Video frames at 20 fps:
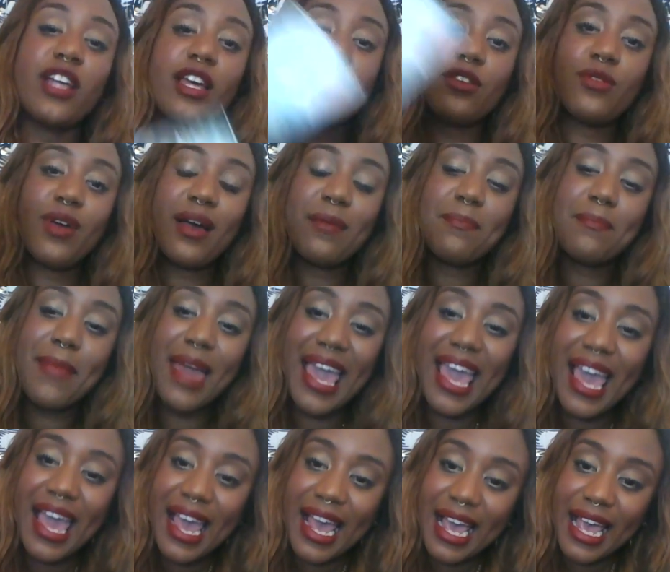that you
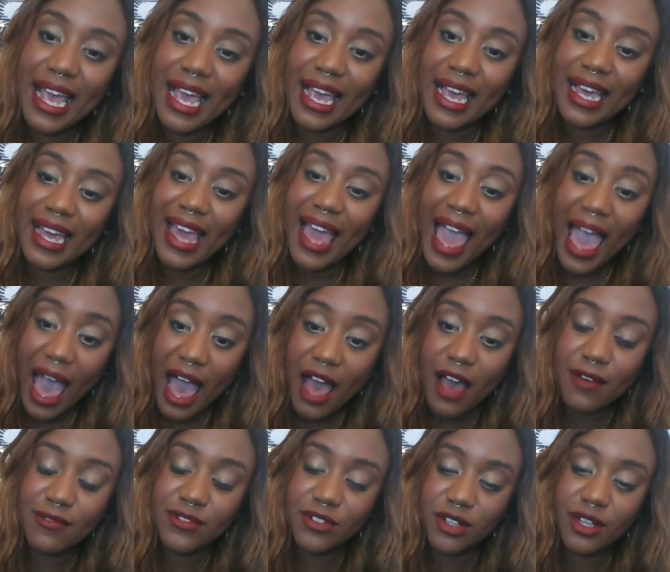may
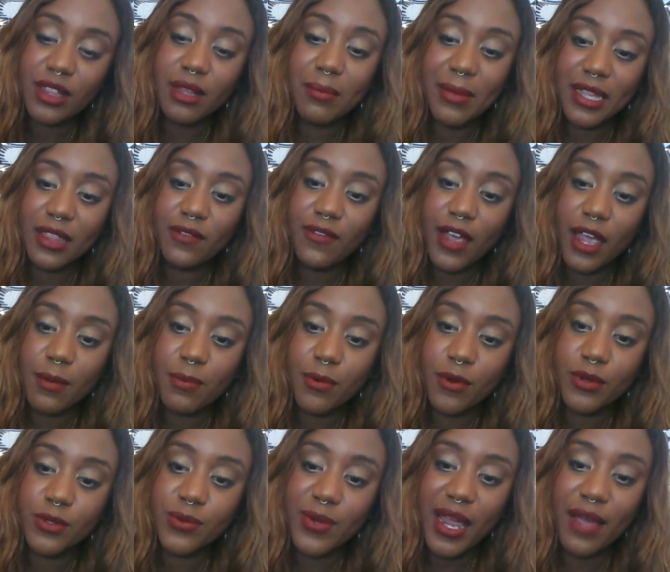have during the month of
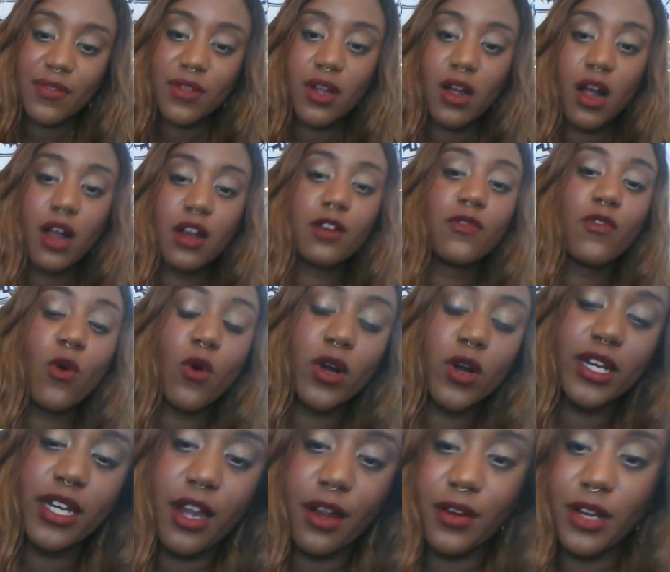April is we have the card of
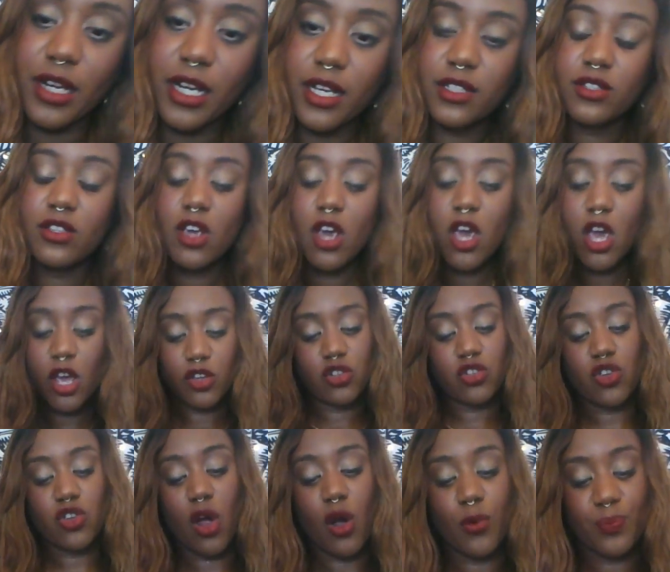ordinariness.
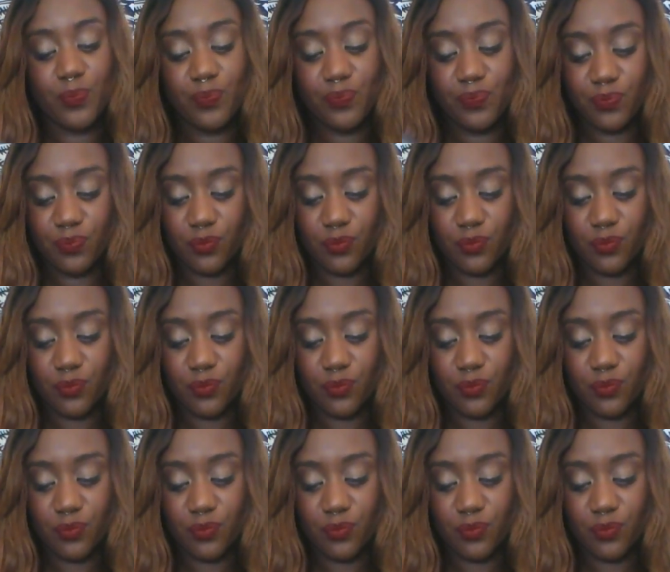So,